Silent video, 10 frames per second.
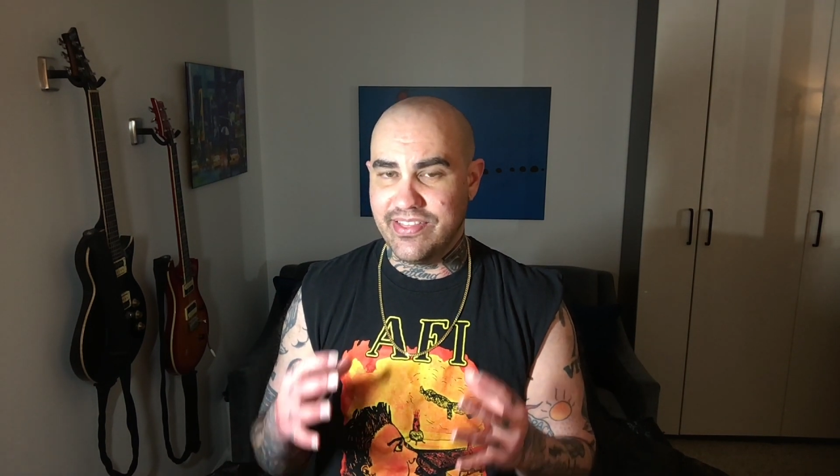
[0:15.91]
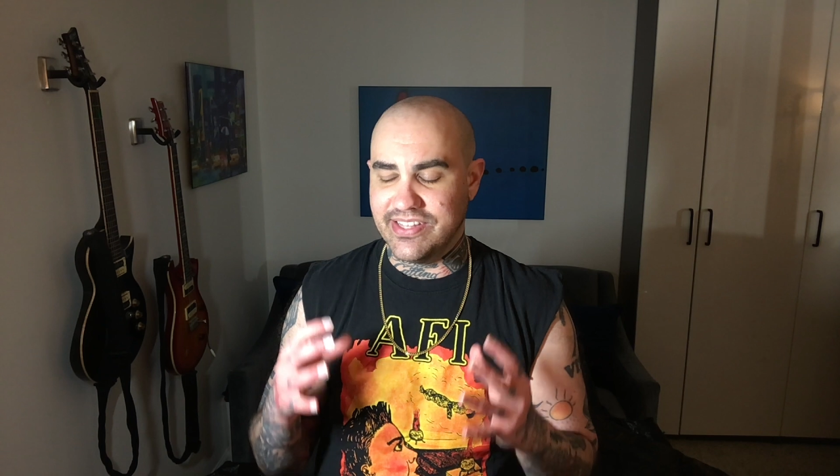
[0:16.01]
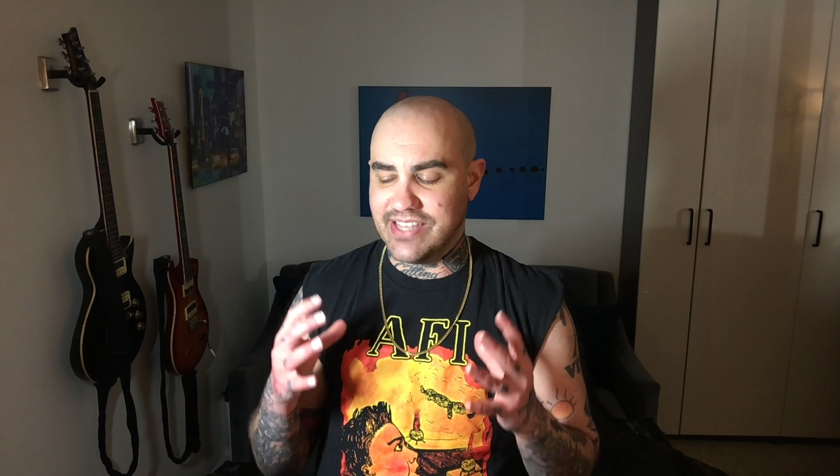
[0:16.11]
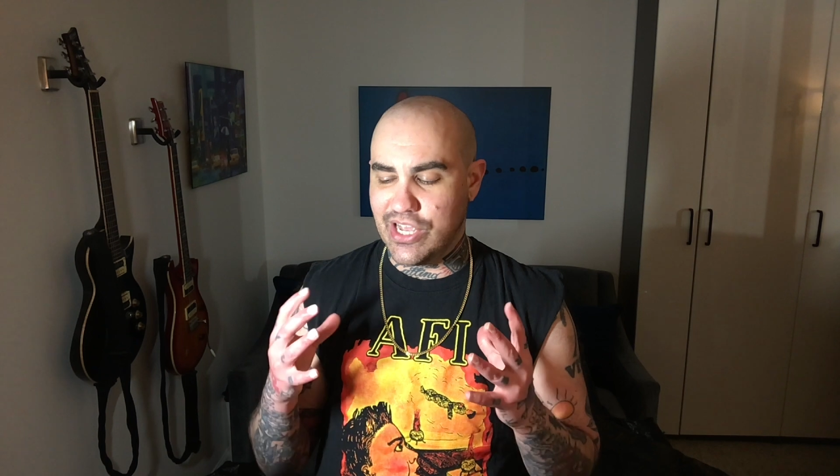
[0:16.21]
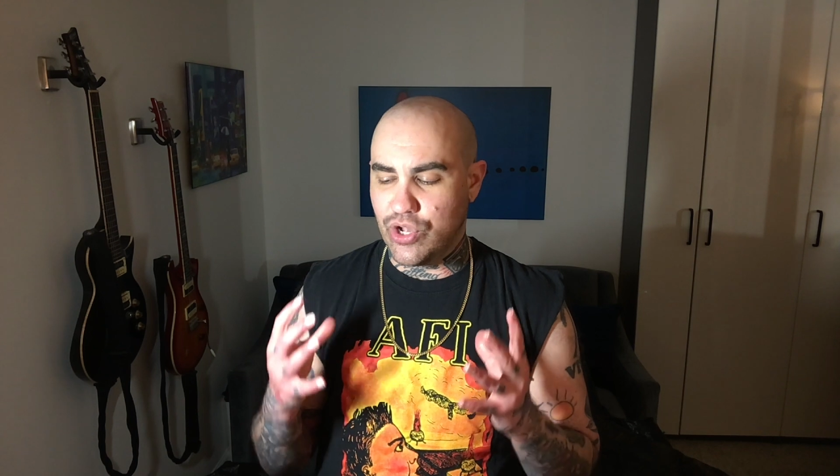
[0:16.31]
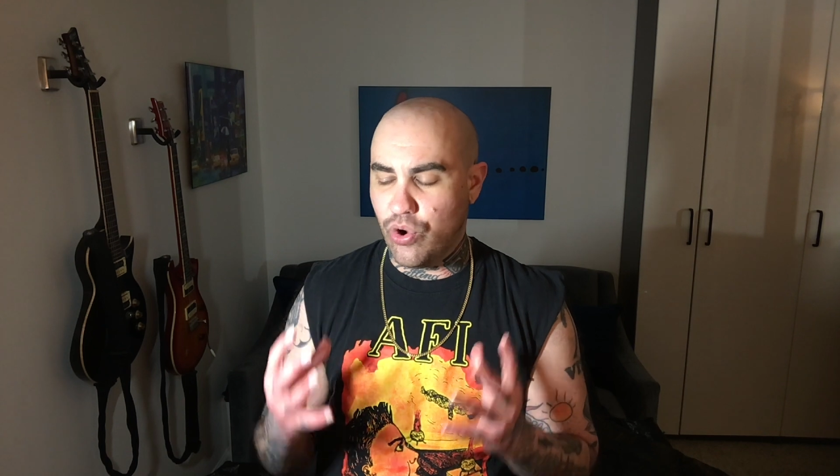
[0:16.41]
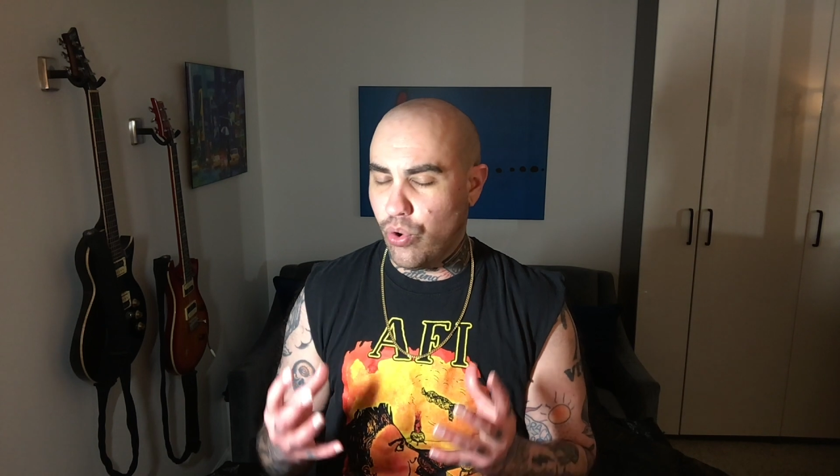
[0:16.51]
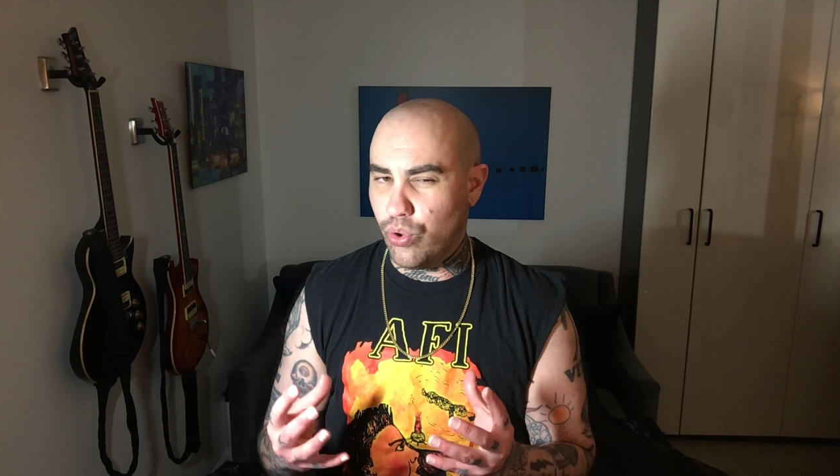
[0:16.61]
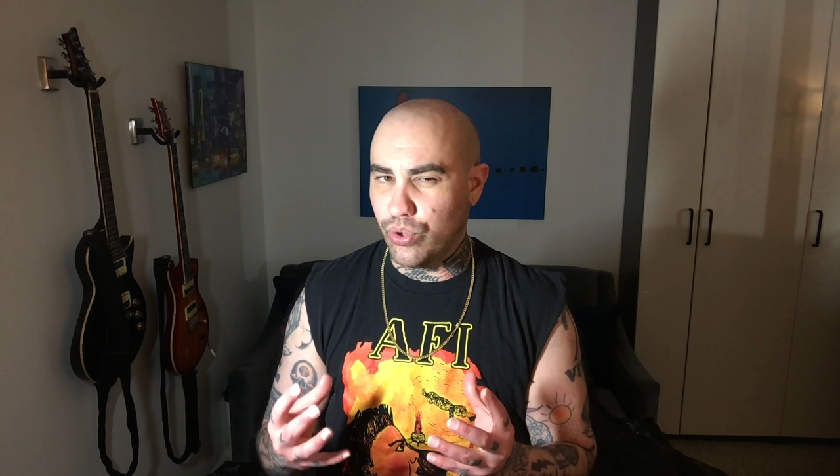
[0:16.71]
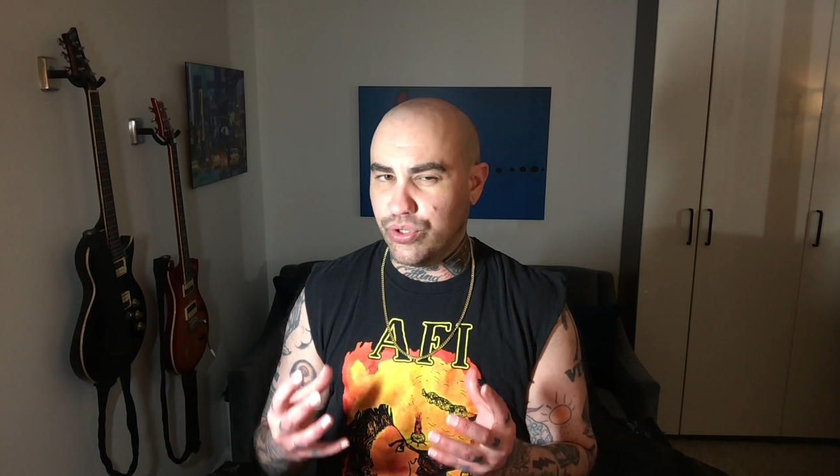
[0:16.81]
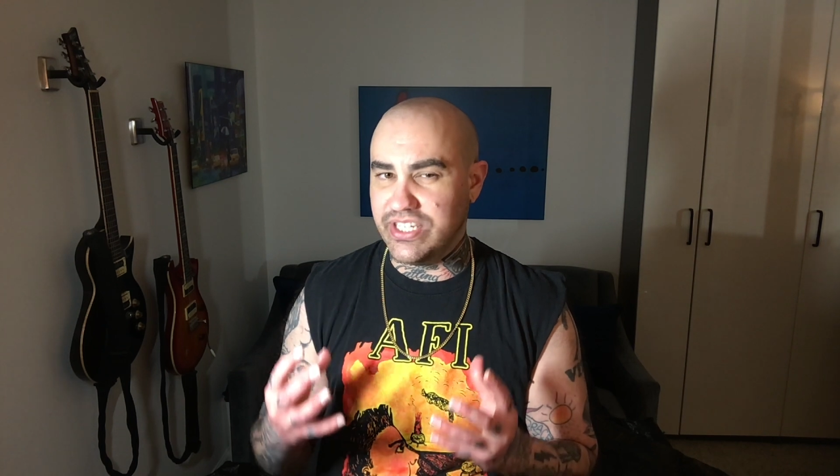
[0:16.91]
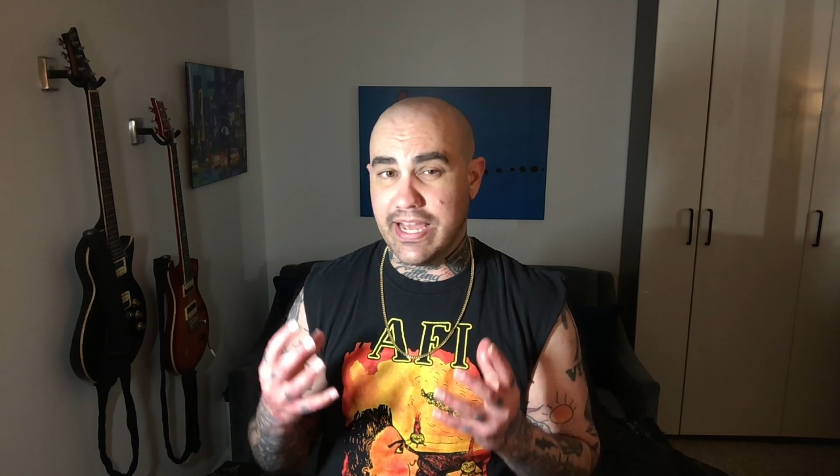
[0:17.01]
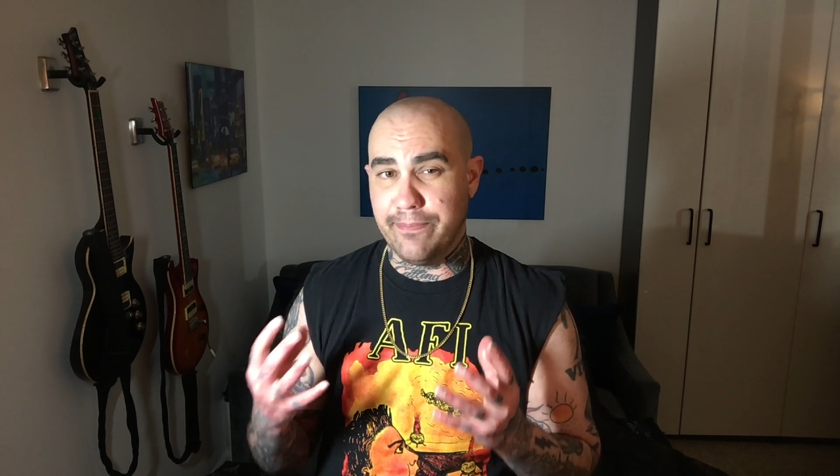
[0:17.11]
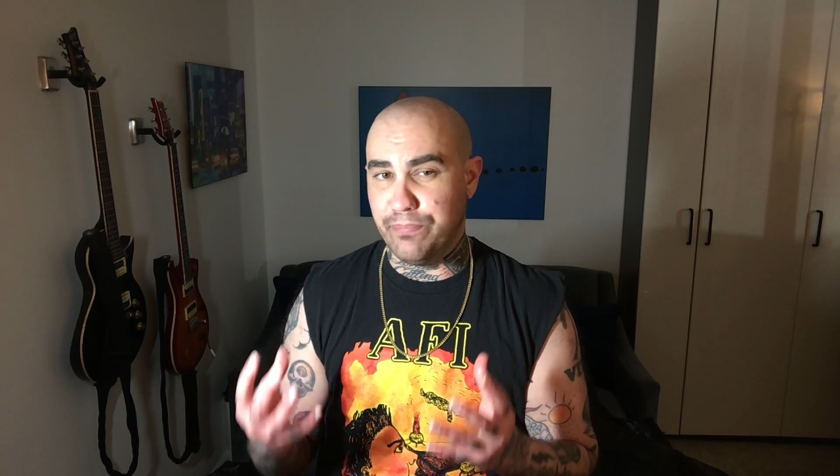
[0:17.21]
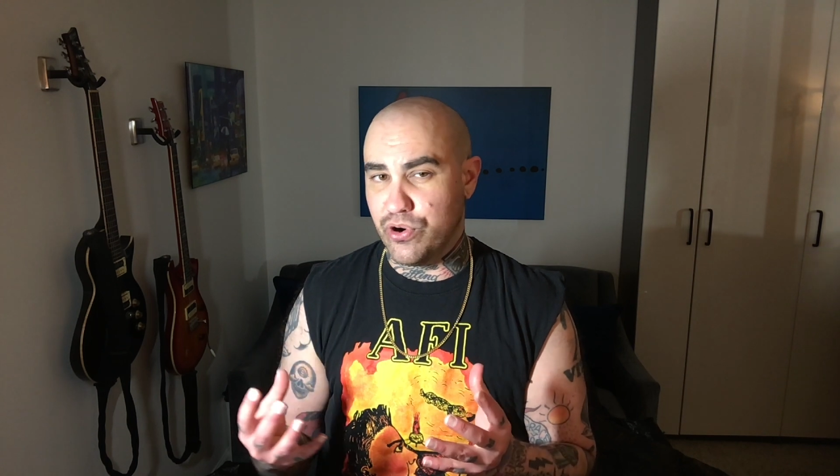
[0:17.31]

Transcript: that's like cold yet